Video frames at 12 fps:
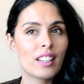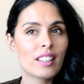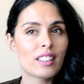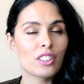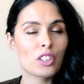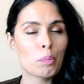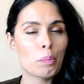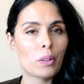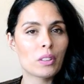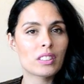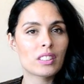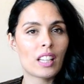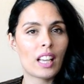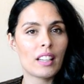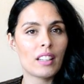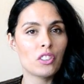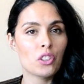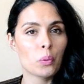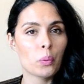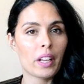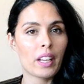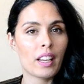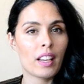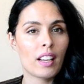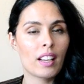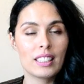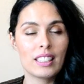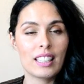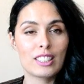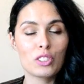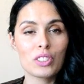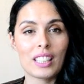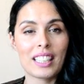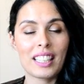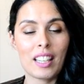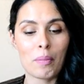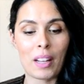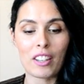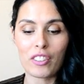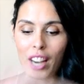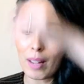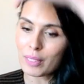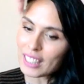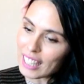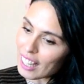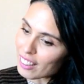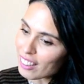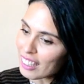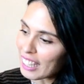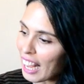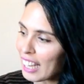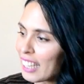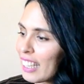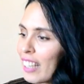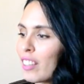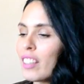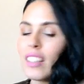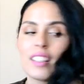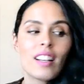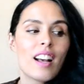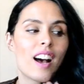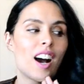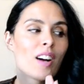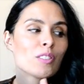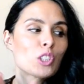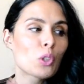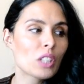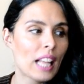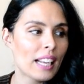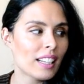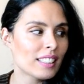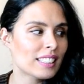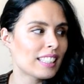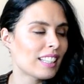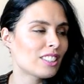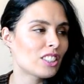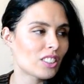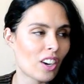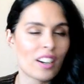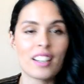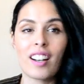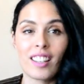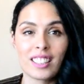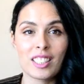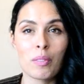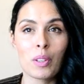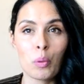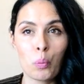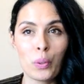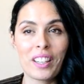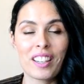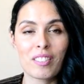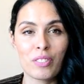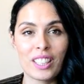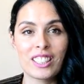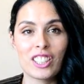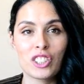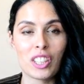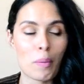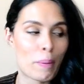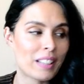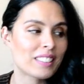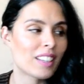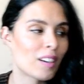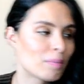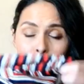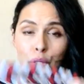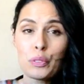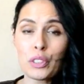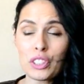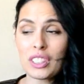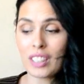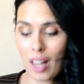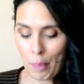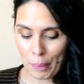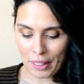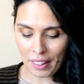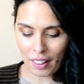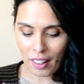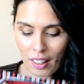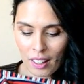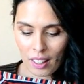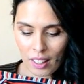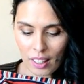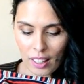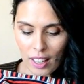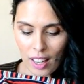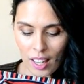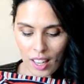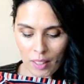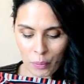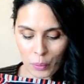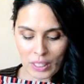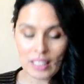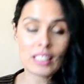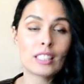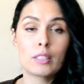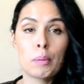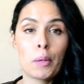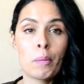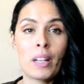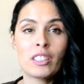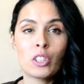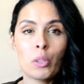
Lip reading: lookbooks headed your way as soon as I can get my crap together and edit it. So let us get started on some of the weird vintage I picked up. first top here was an experimental